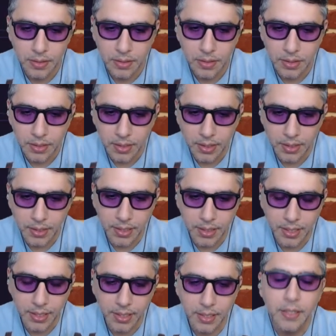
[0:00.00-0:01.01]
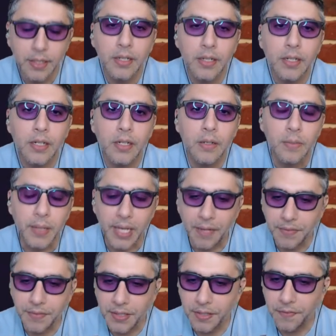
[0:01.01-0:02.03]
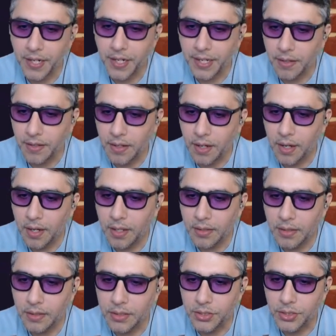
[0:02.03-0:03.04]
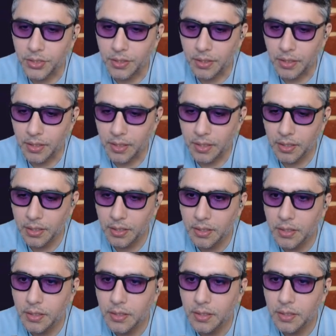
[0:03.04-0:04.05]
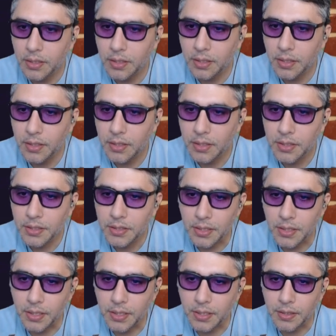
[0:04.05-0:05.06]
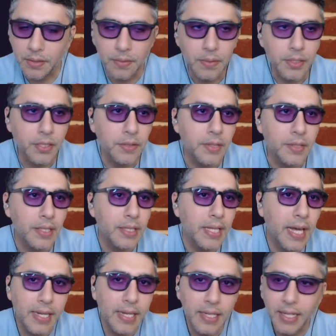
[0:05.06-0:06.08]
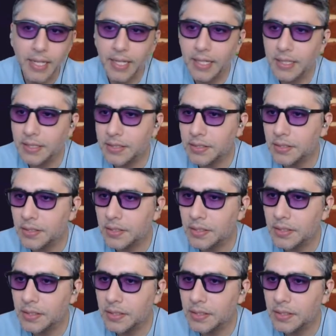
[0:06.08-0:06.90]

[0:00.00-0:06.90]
And then we have to define our auth controller. So we're doing that next.